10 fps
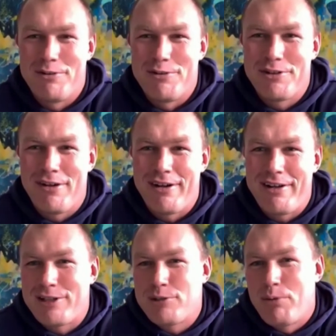You start
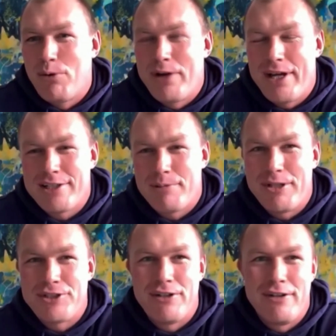exploring, as I
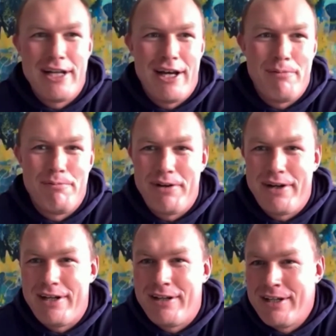mentioned earlier. I'm
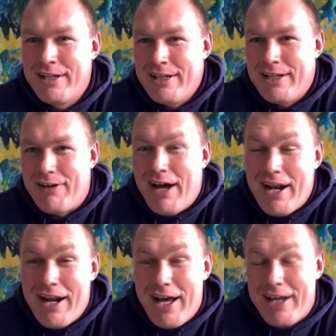very, you know, I
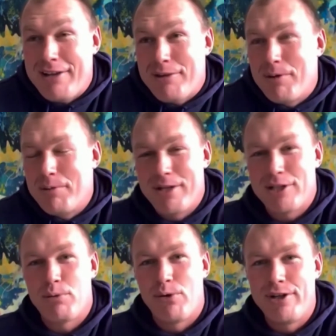like at the moment
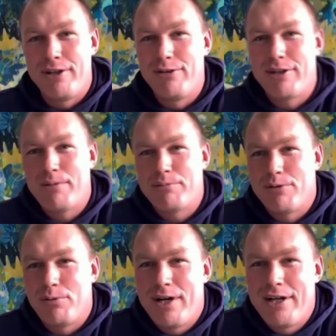exploring new types
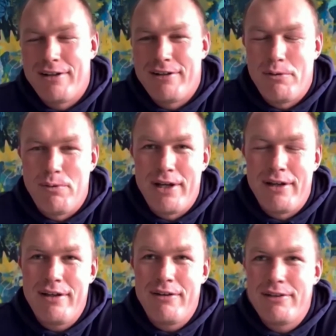of wine, you know,
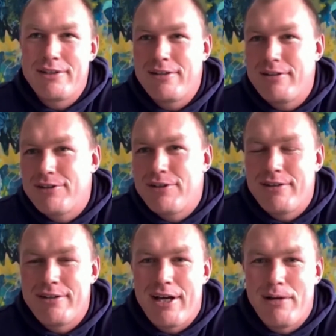where, you know,
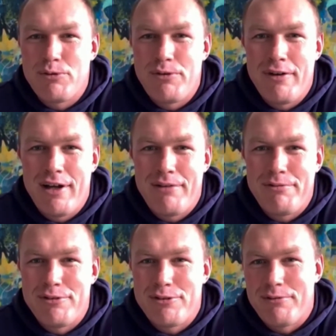certain times for your life,
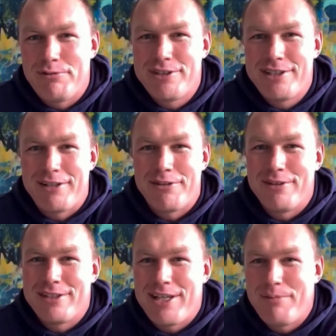you sort of stick to
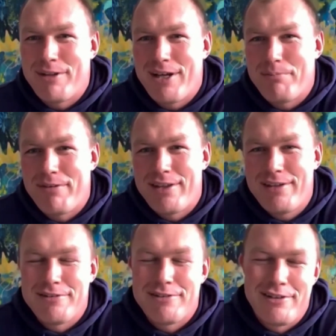the same type of
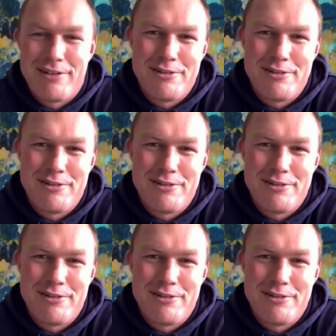things, you know.